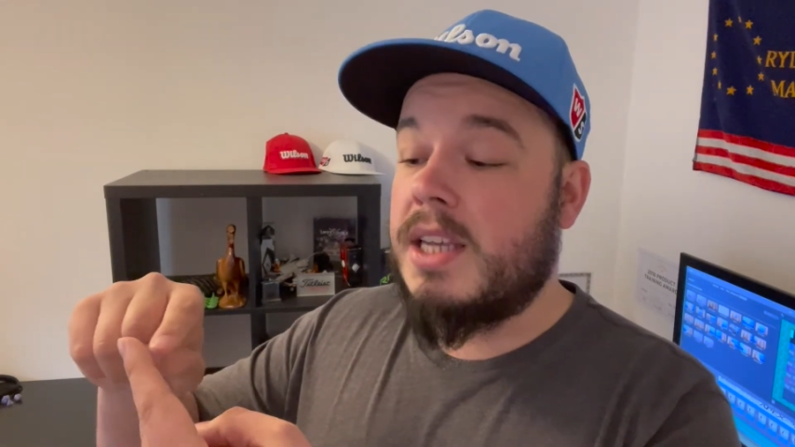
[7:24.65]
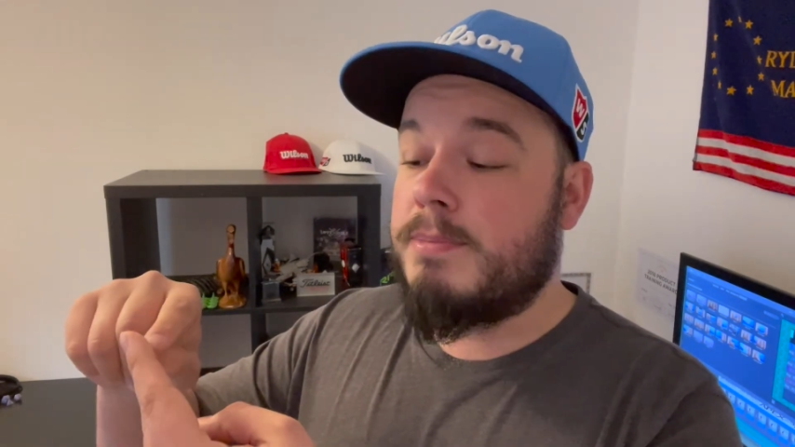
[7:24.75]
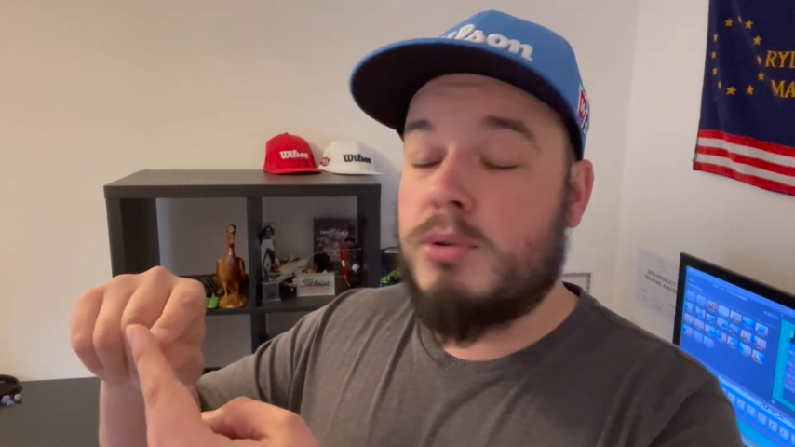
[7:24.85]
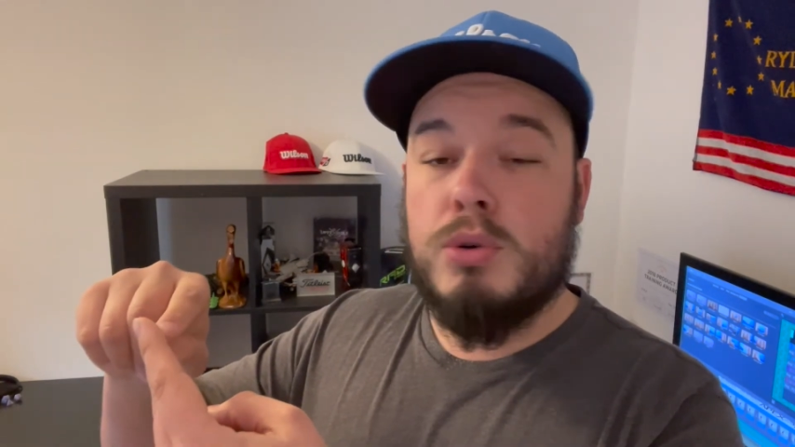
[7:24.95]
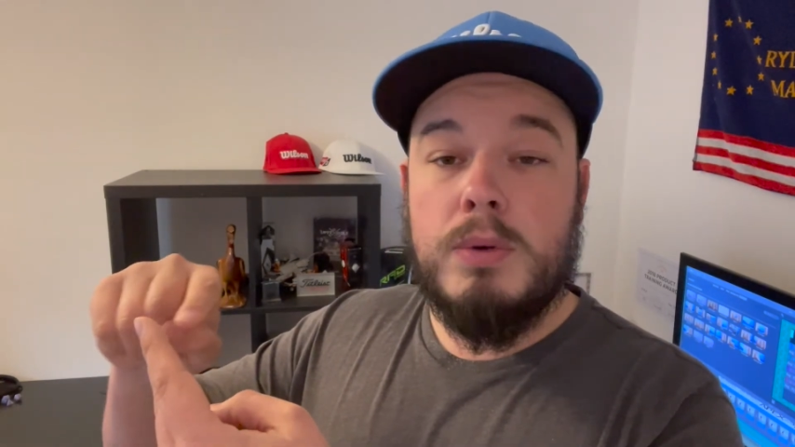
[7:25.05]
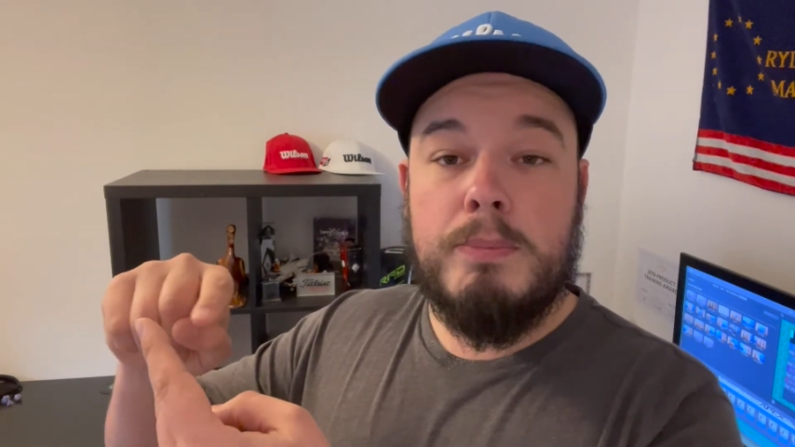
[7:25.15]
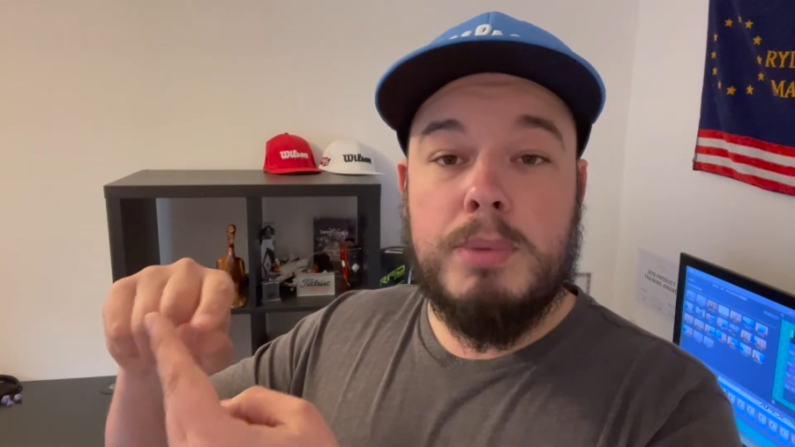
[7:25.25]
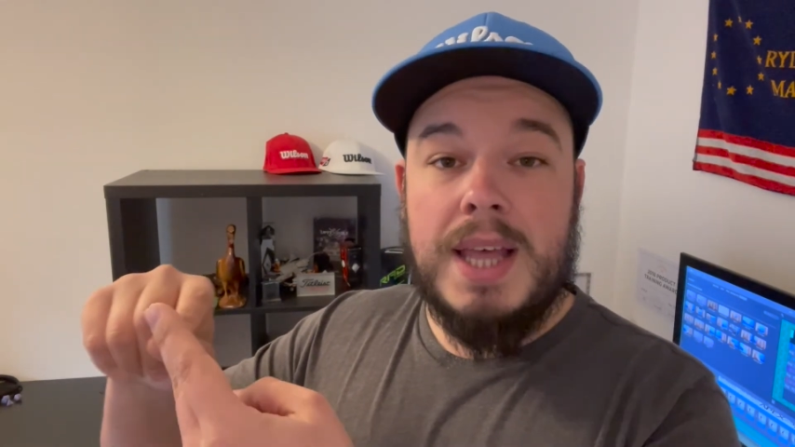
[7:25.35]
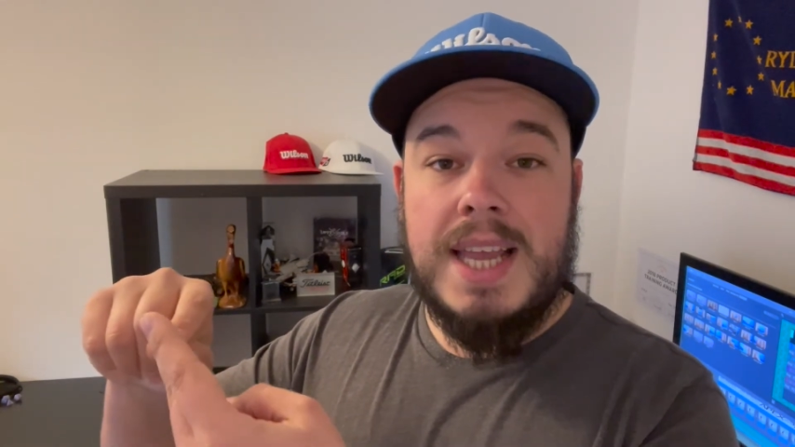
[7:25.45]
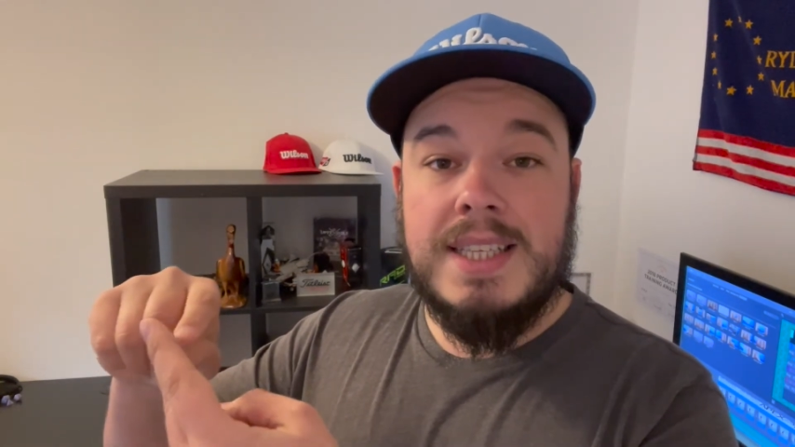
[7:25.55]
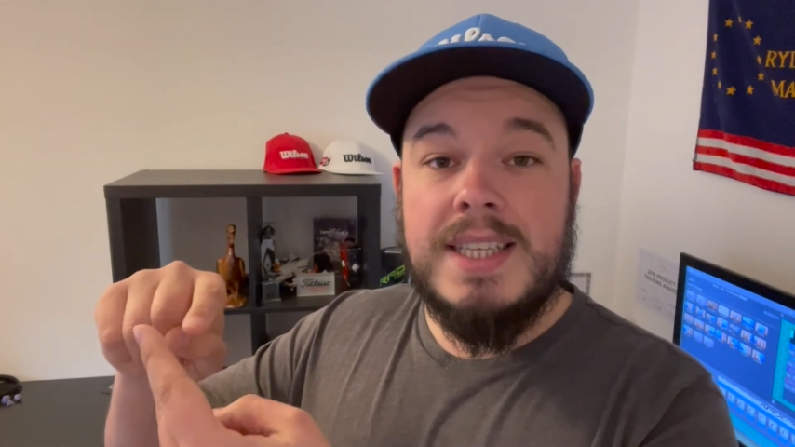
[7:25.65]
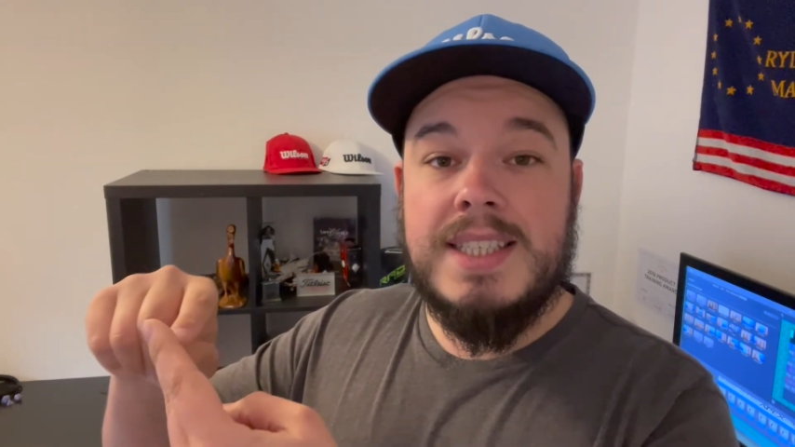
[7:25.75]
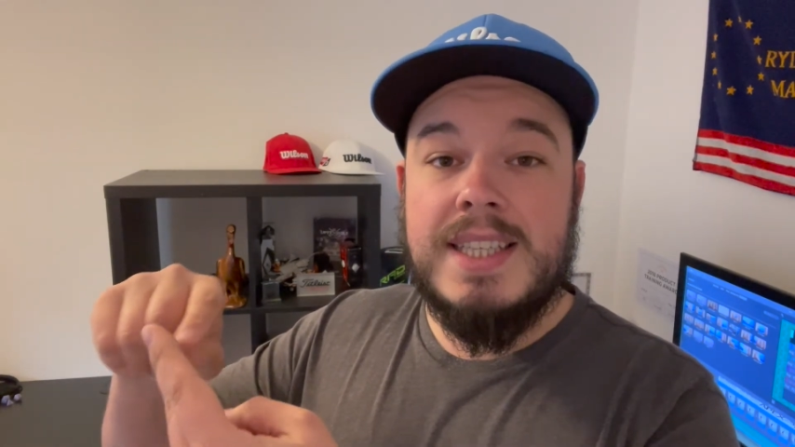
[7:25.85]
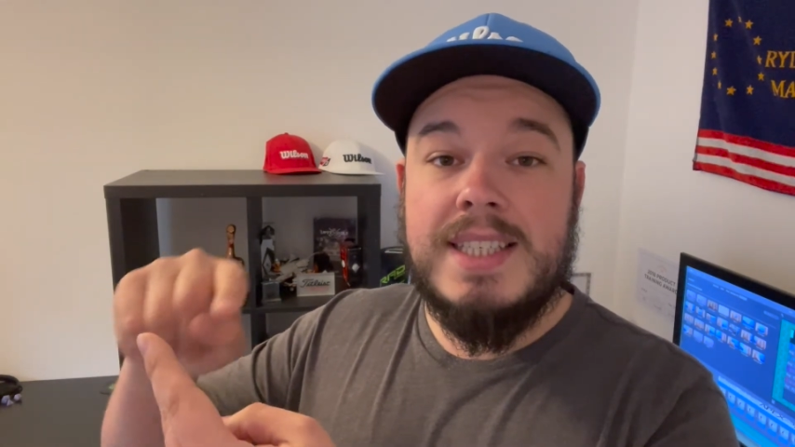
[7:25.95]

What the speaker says: Pro would blend into the